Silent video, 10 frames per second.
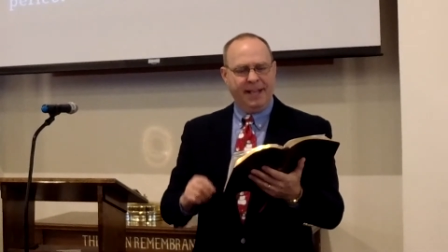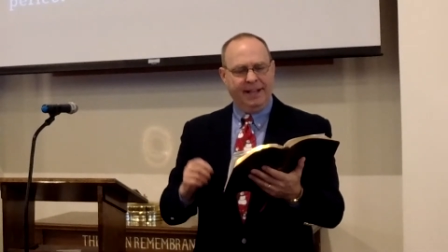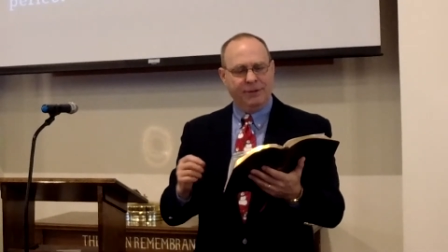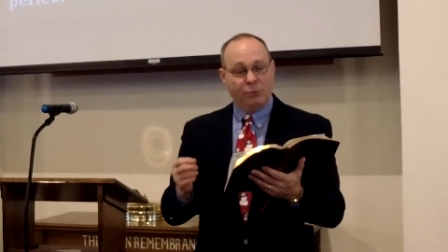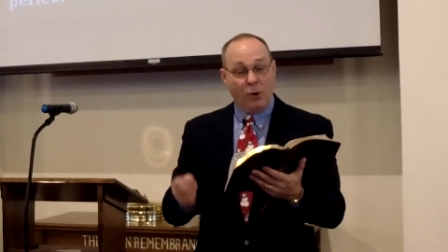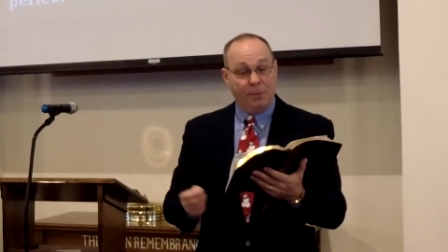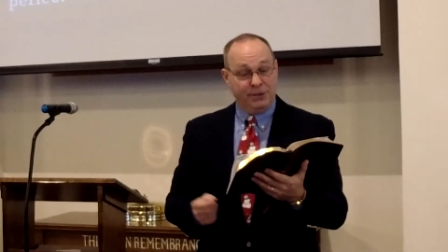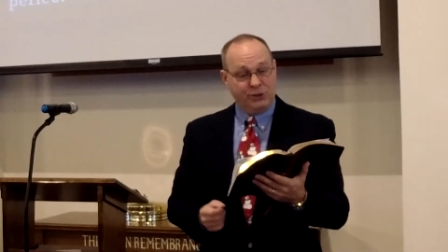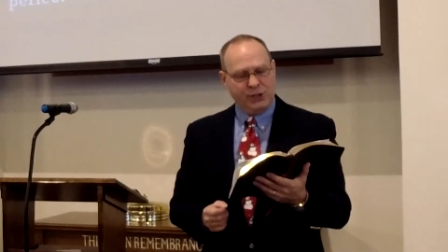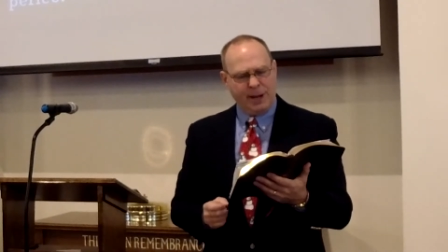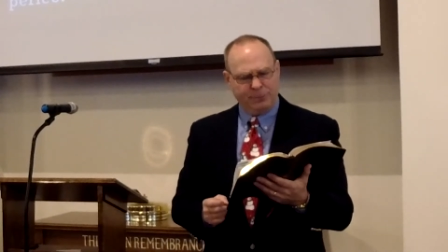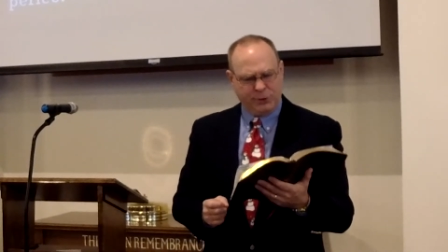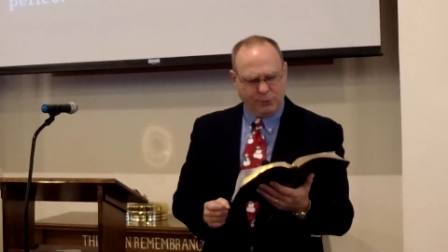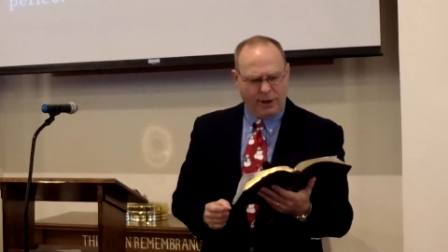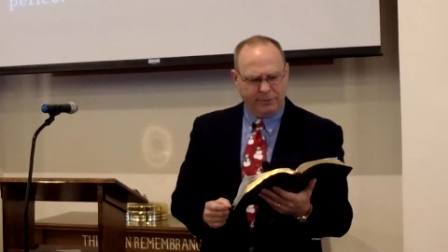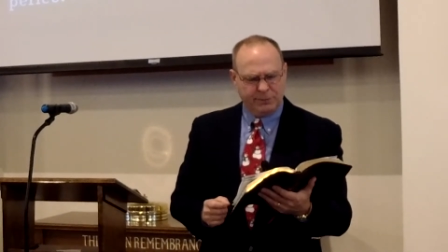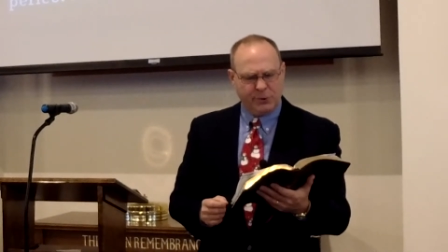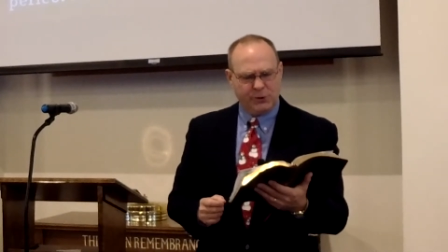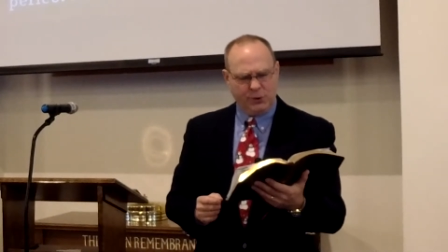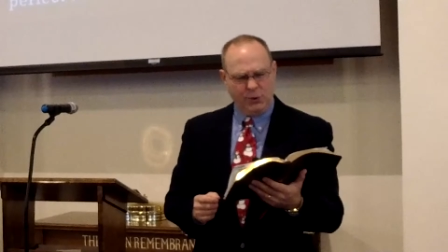In Romans chapter 12 and
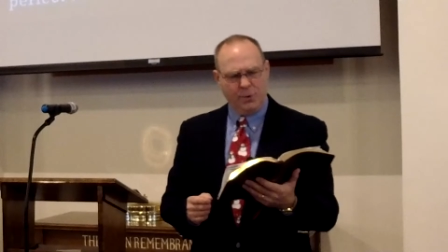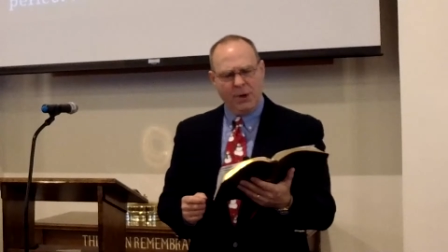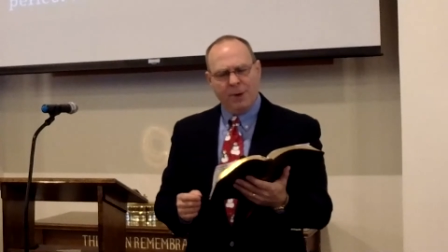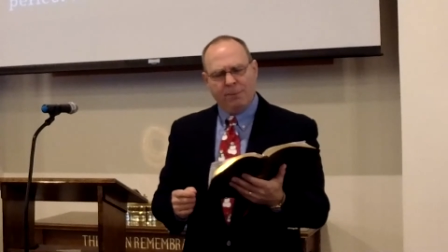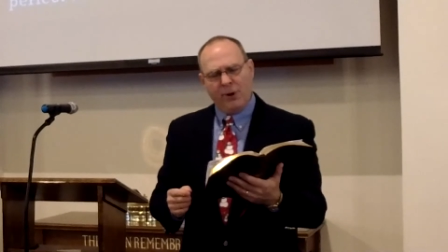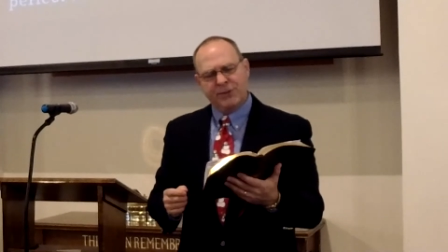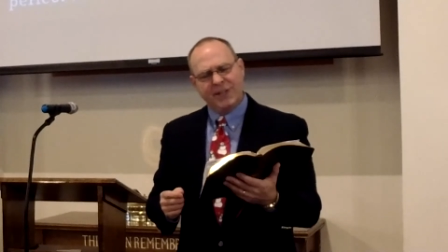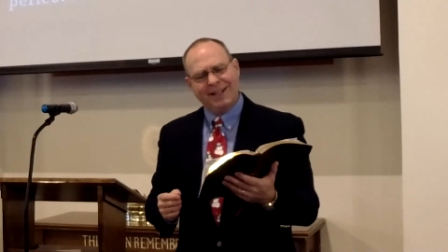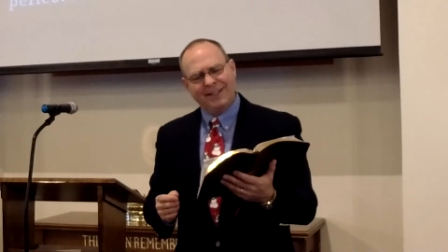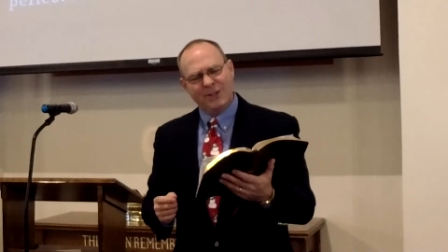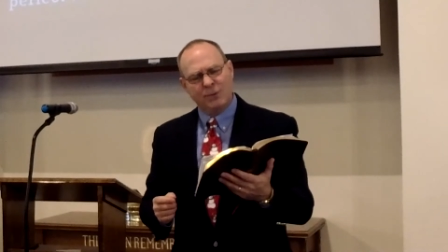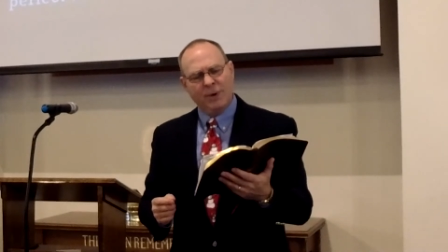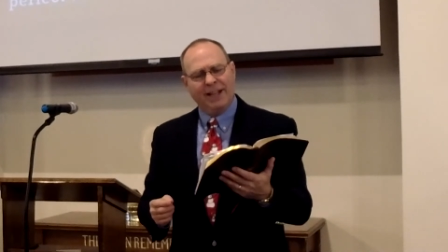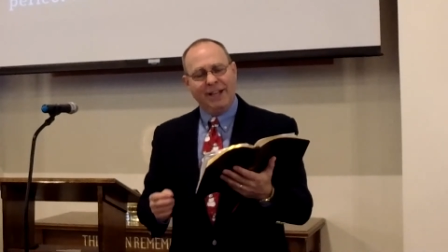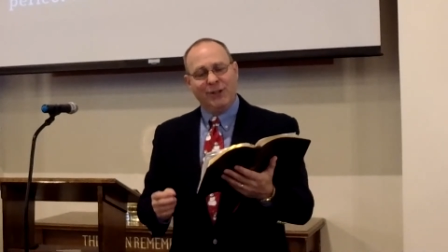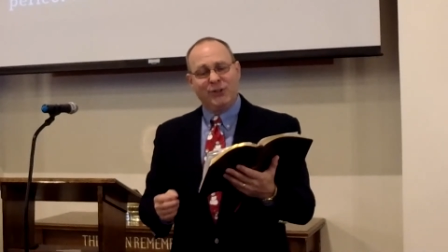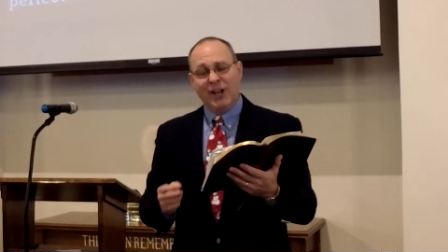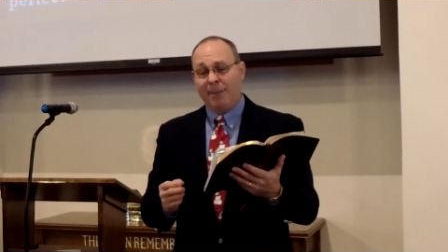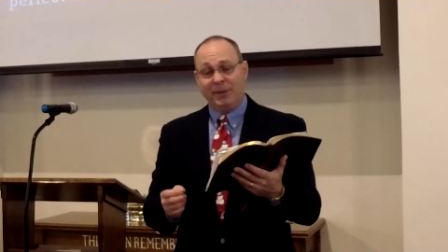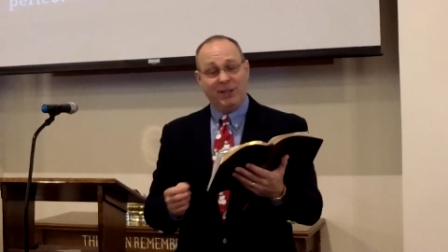verse 2, Paul said it this way: do
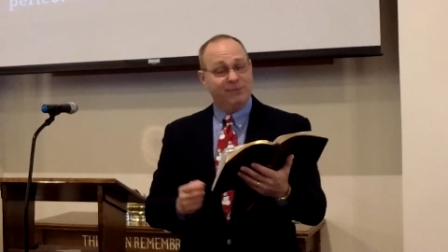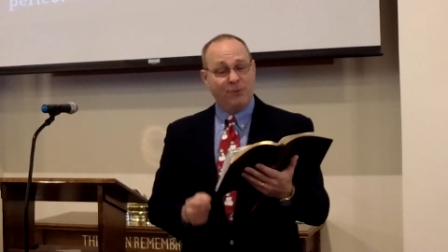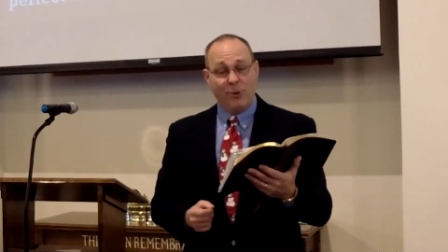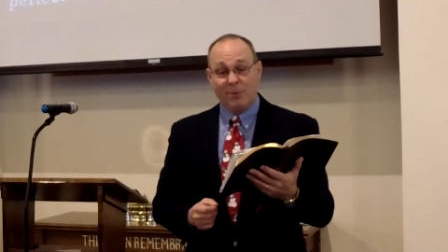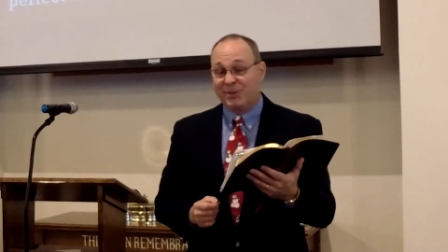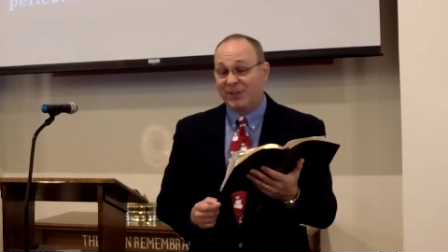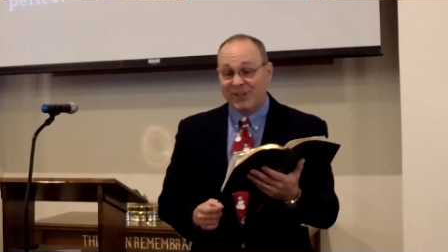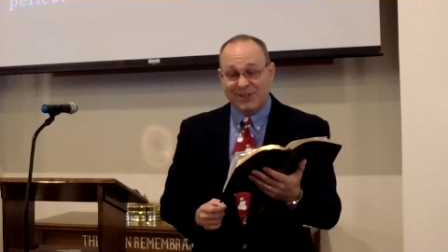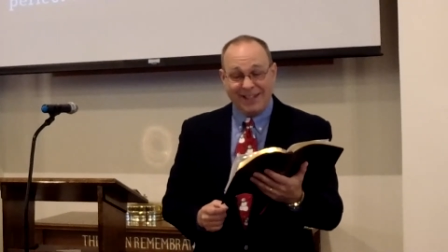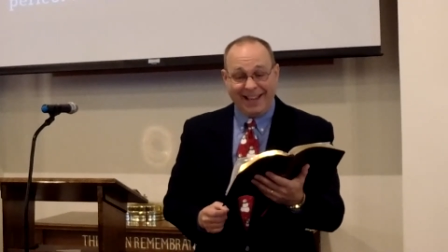not be conformed to this